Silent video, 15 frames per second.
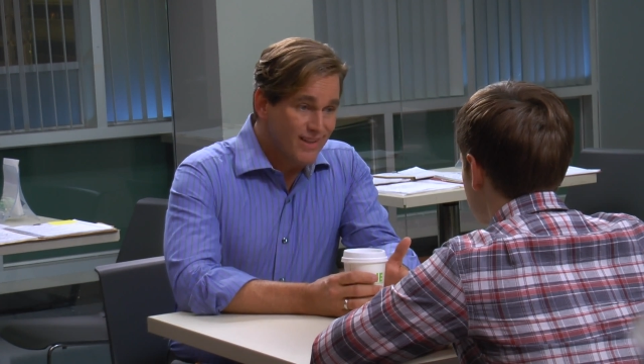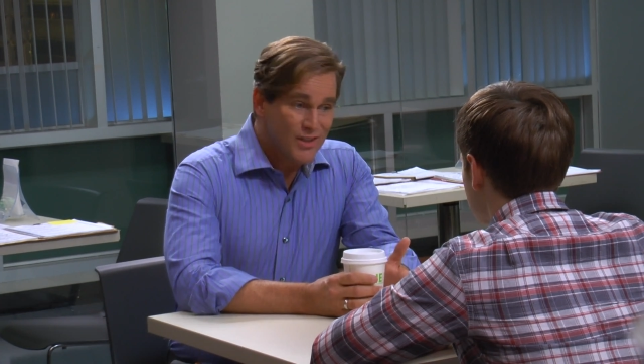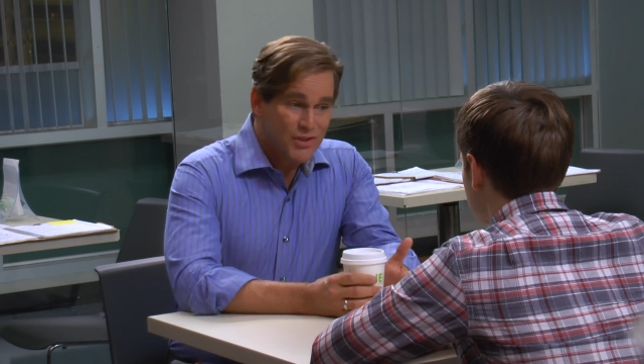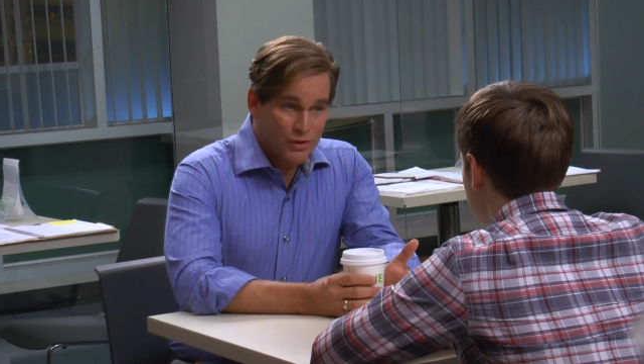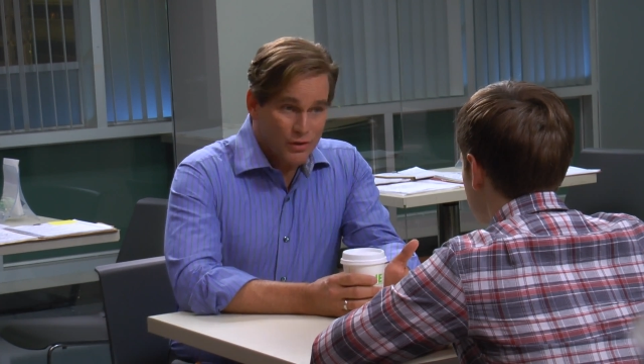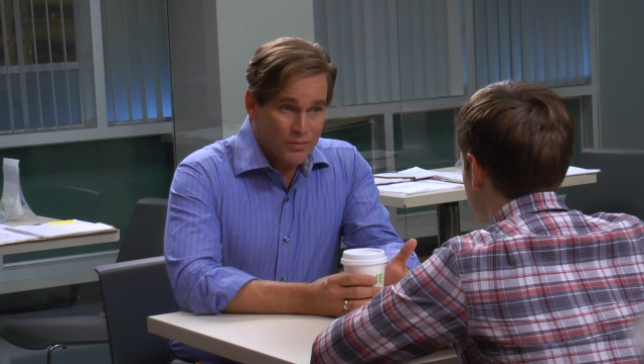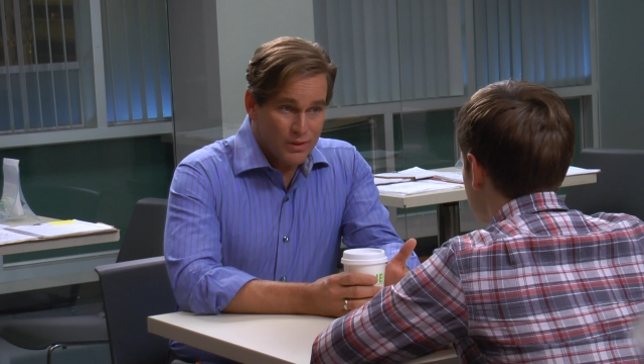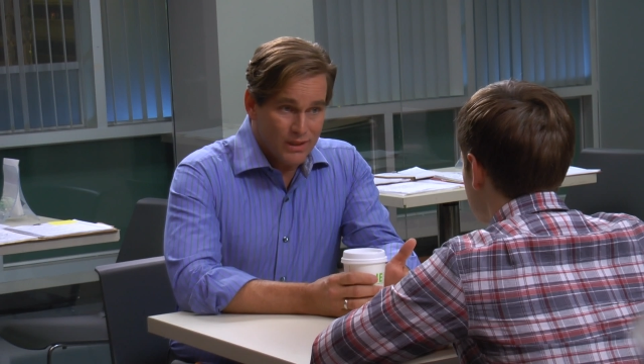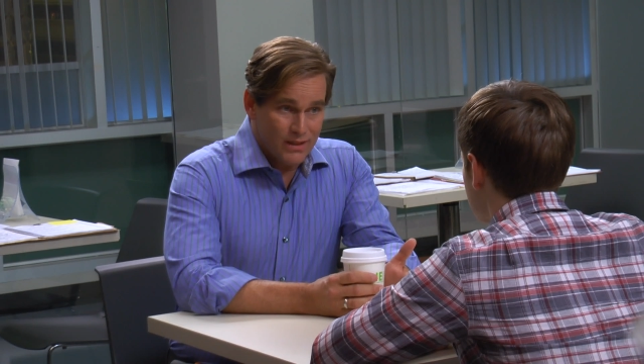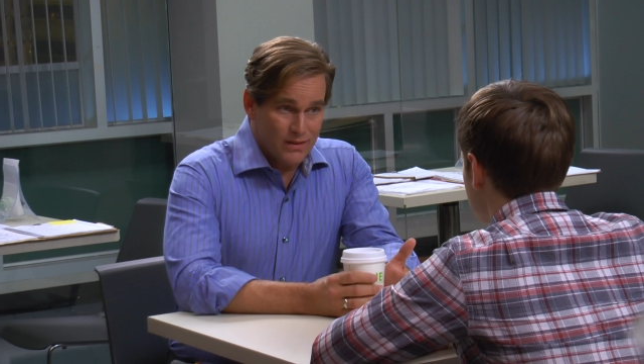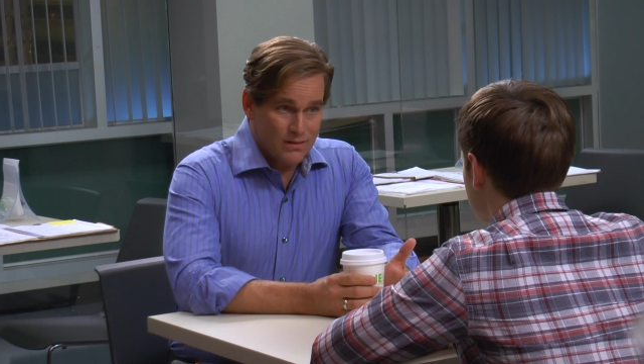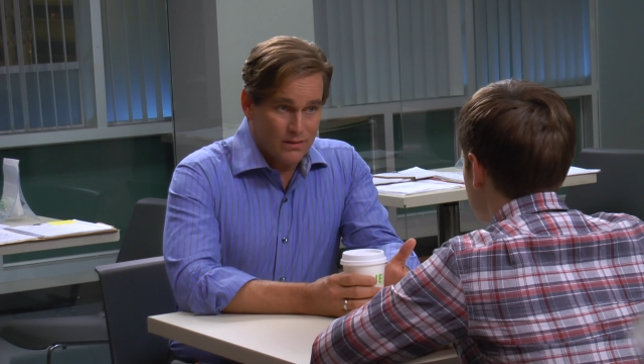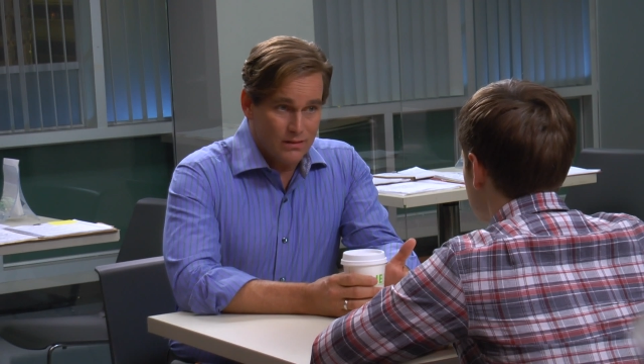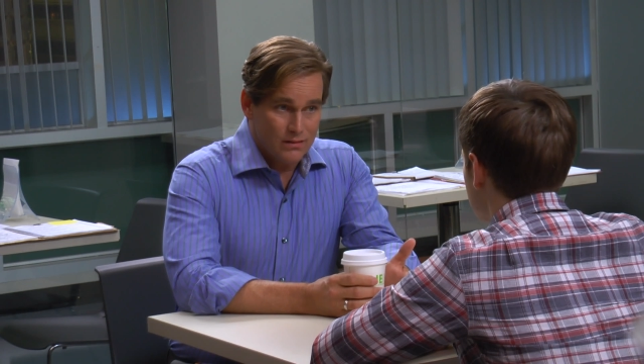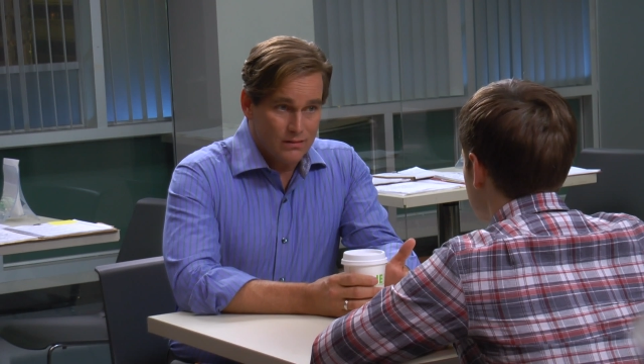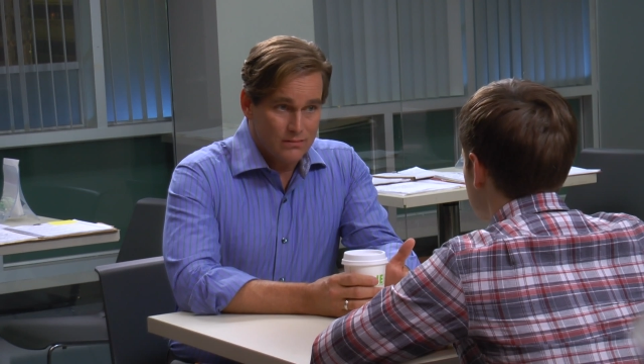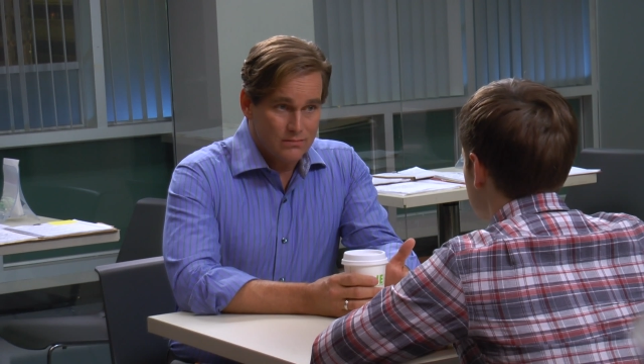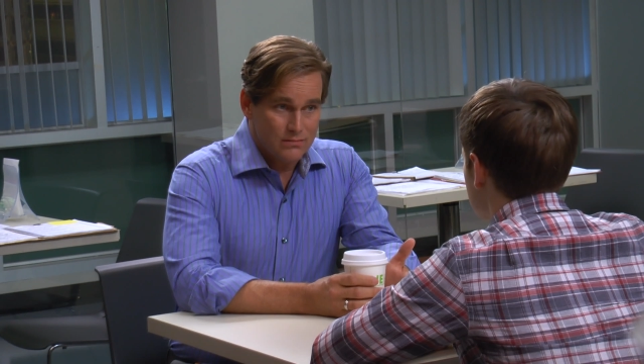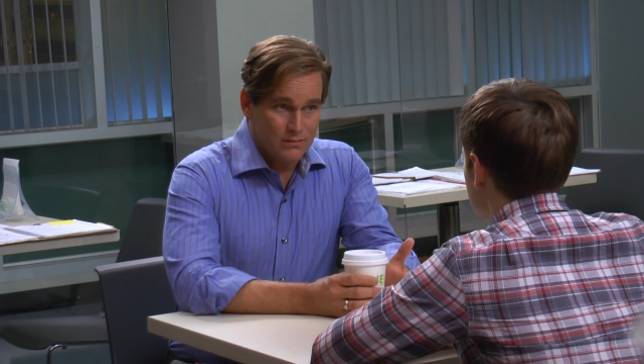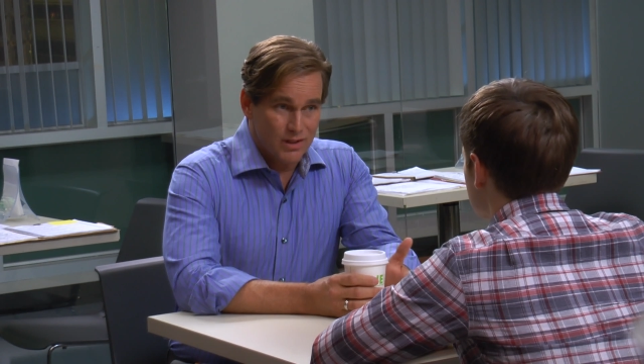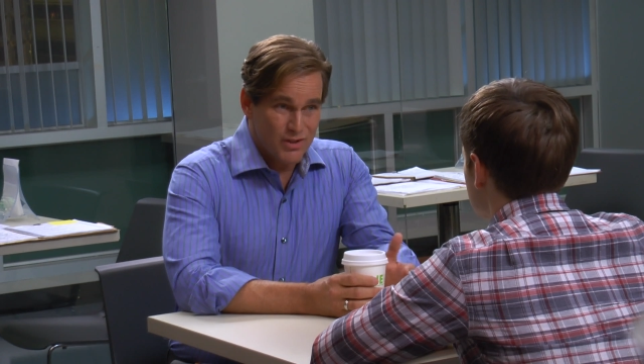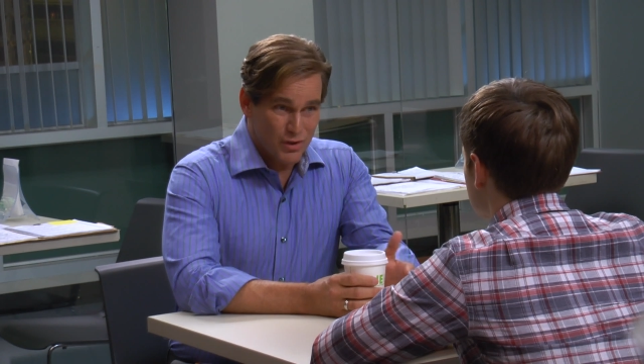that shouldn't be easy.
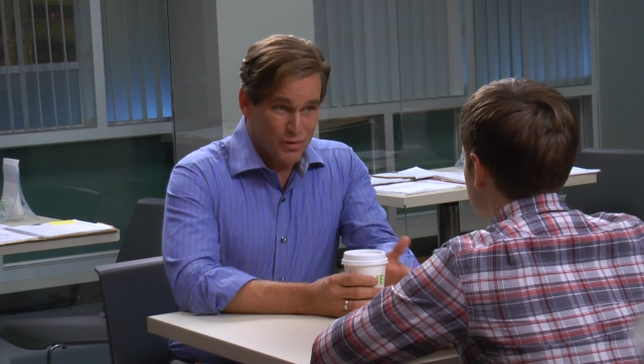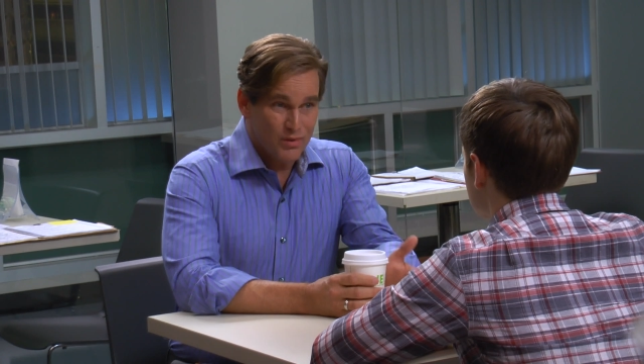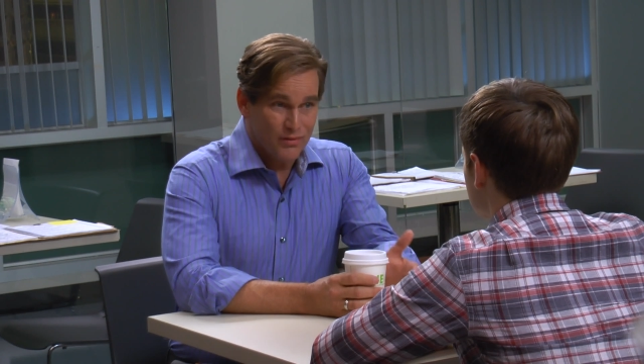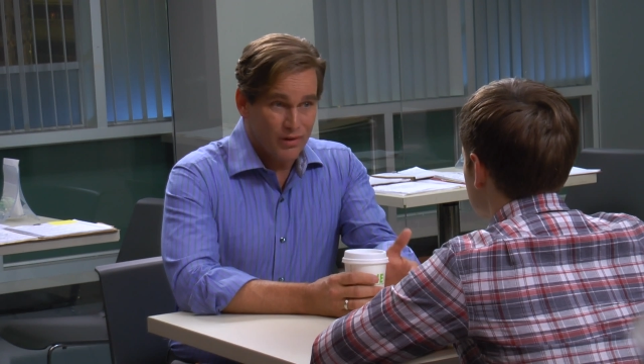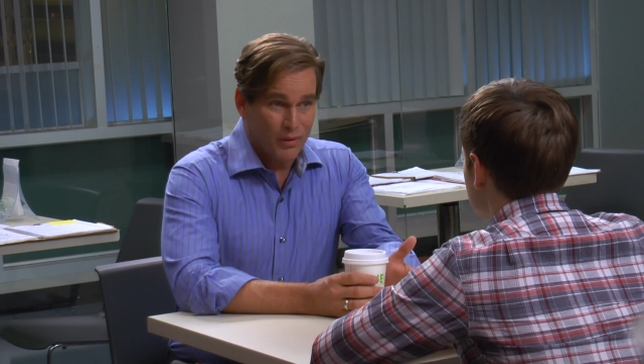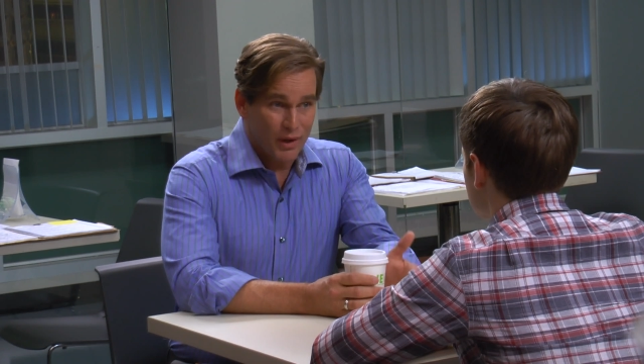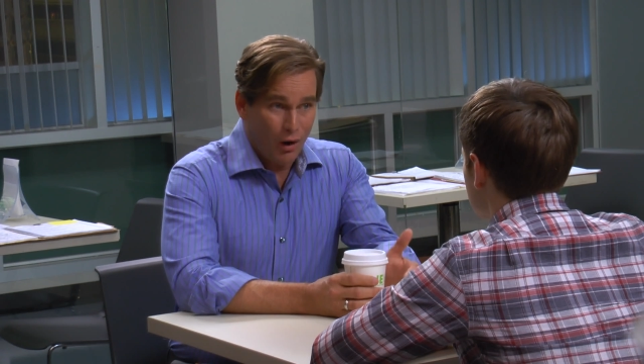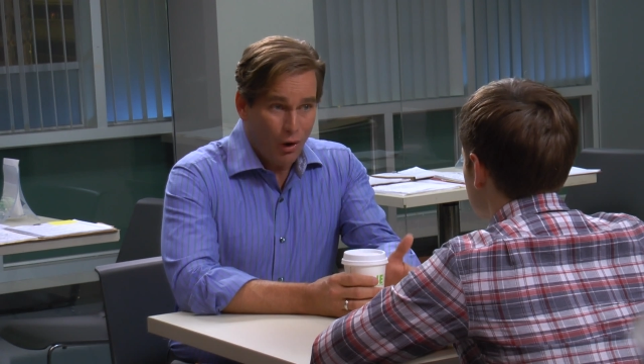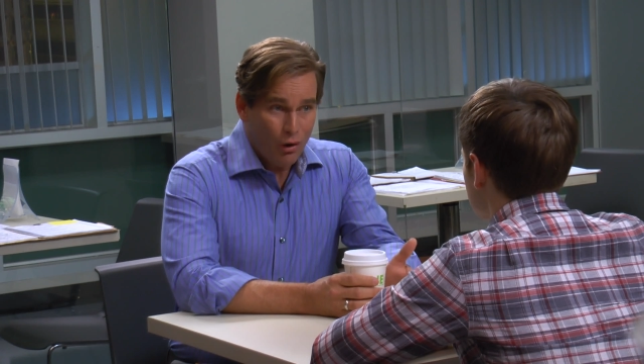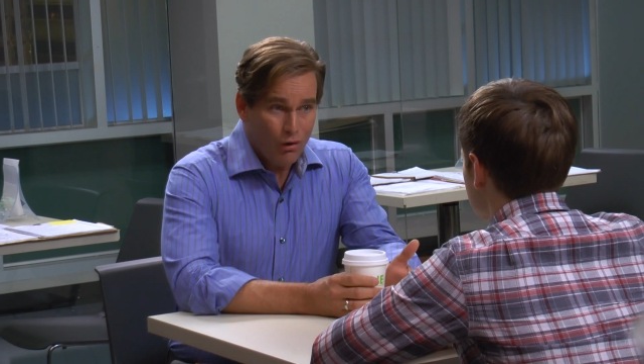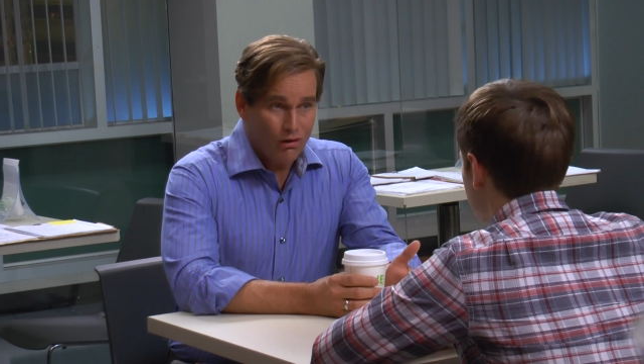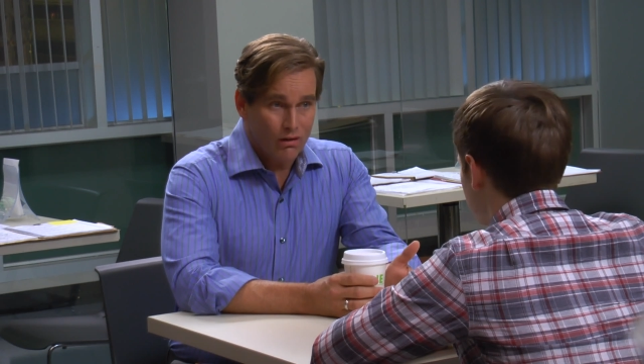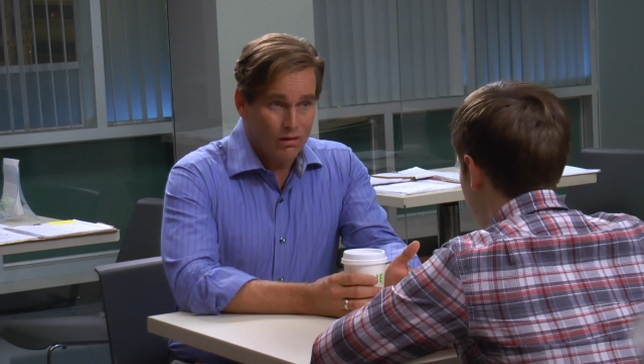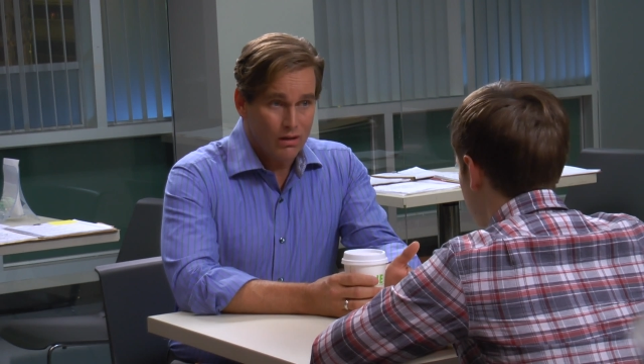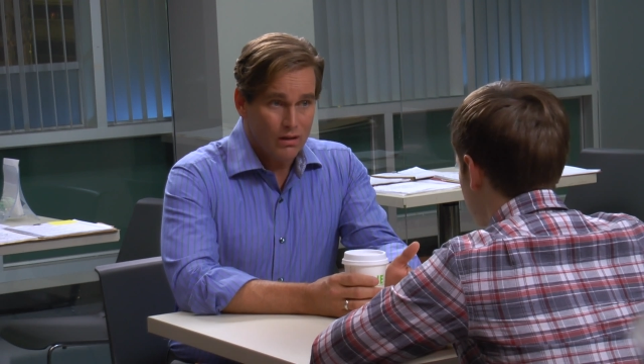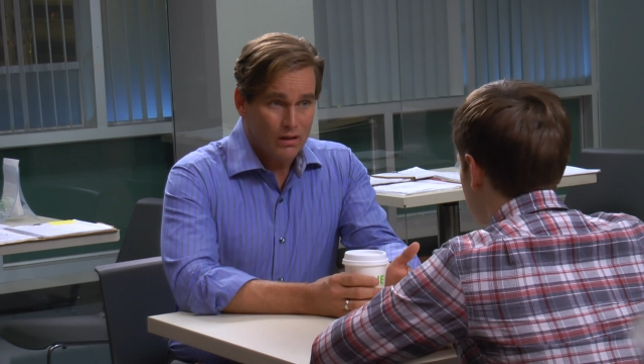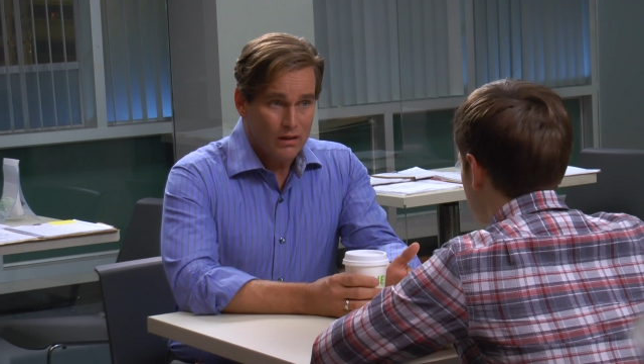It should be very hard.